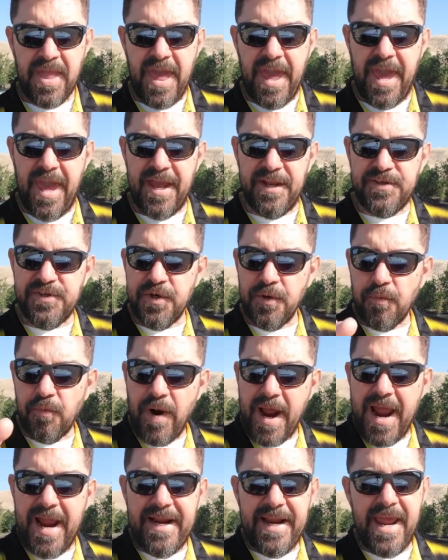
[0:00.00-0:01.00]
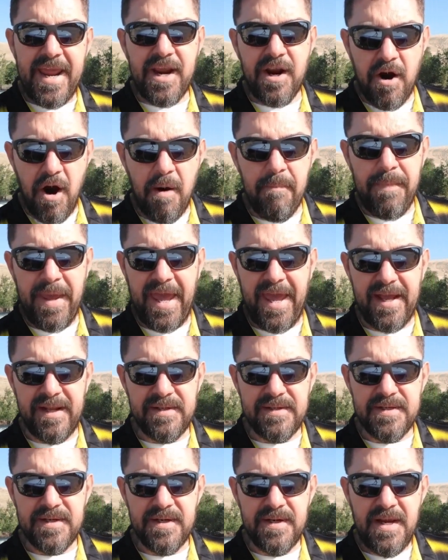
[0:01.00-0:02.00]
and to write a
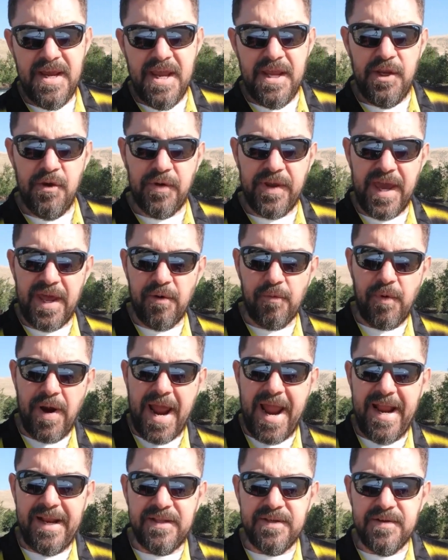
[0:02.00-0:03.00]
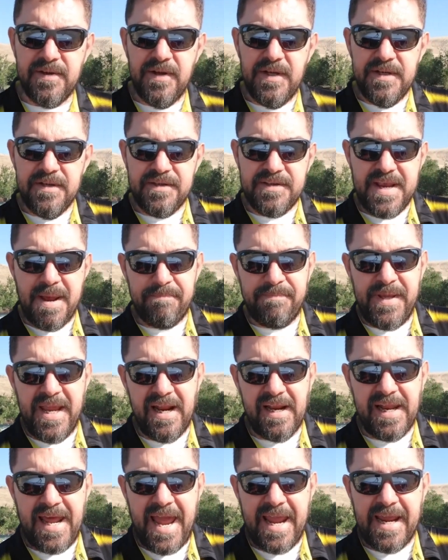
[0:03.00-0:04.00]
comment. You can write something
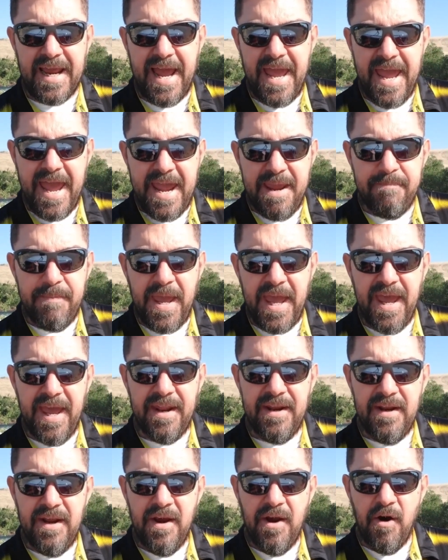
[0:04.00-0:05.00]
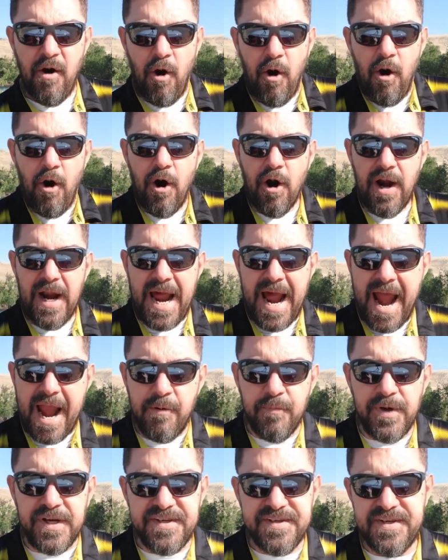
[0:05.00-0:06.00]
like amen or I
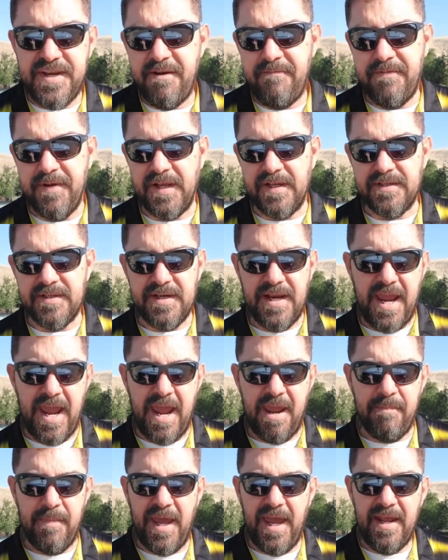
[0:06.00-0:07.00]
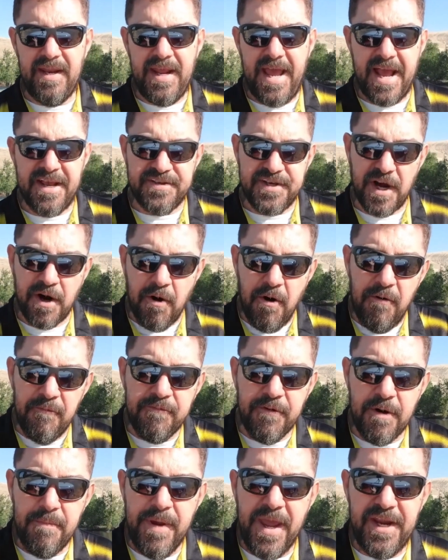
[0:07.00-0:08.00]
receive it. Amen. As a
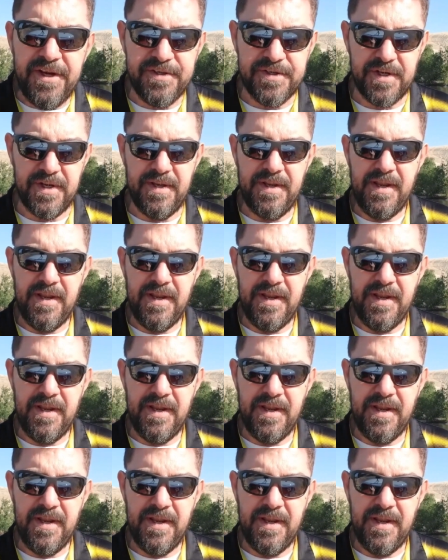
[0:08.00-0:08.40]
confirmation.